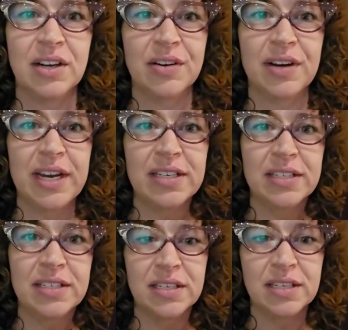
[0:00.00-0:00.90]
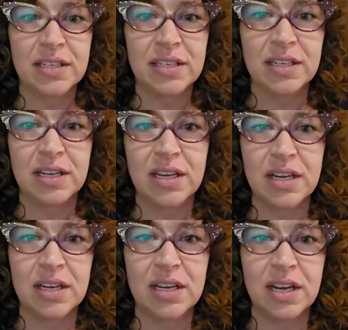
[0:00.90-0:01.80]
All right.
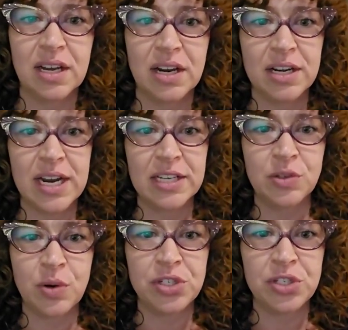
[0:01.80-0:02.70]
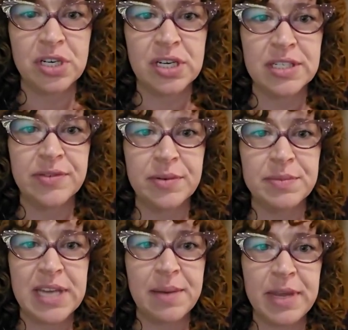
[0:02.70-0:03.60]
Our next question is
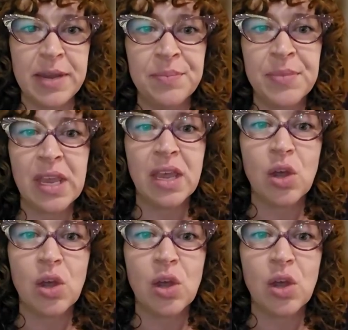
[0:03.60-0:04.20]
from Debbie.